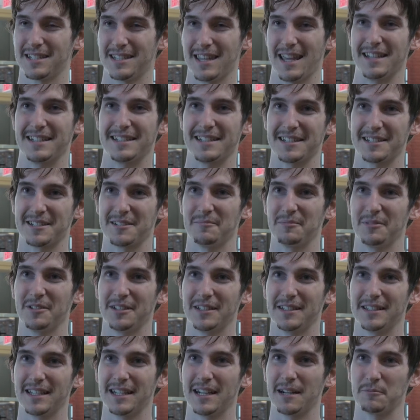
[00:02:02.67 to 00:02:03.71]
that
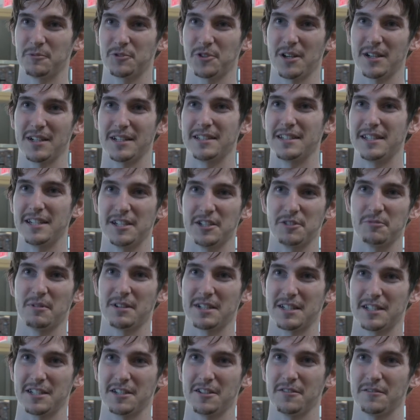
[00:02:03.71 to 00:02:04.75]
discipline that I'm trying to teach
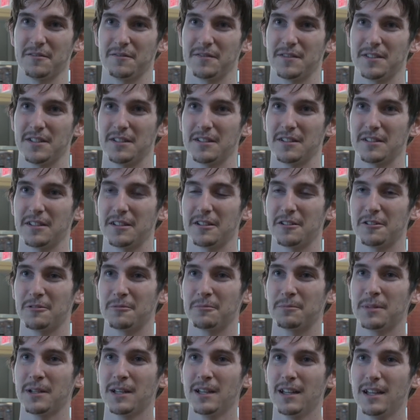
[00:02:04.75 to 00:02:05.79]
myself to
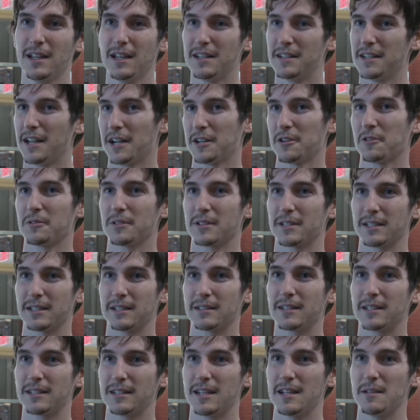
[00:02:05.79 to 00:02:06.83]
help not
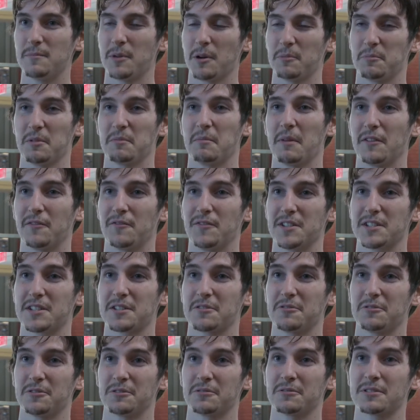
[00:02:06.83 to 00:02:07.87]
only keep up with my
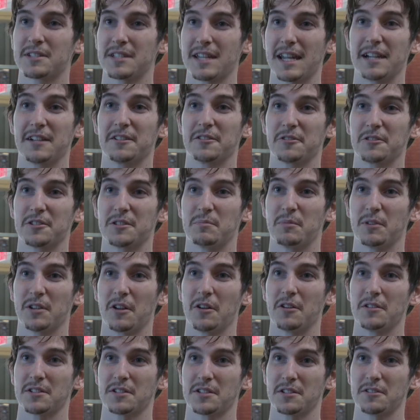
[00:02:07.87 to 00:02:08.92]
physical standards, but
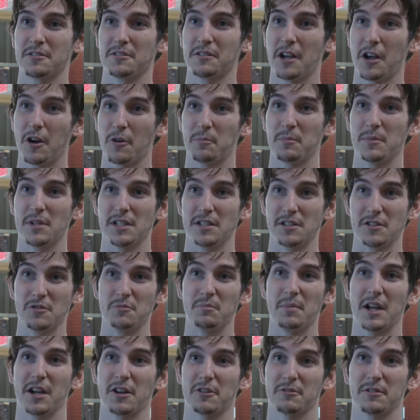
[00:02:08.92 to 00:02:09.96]
also help me do
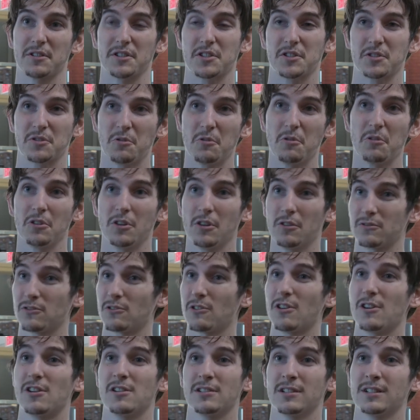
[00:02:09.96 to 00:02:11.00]
better in school overall.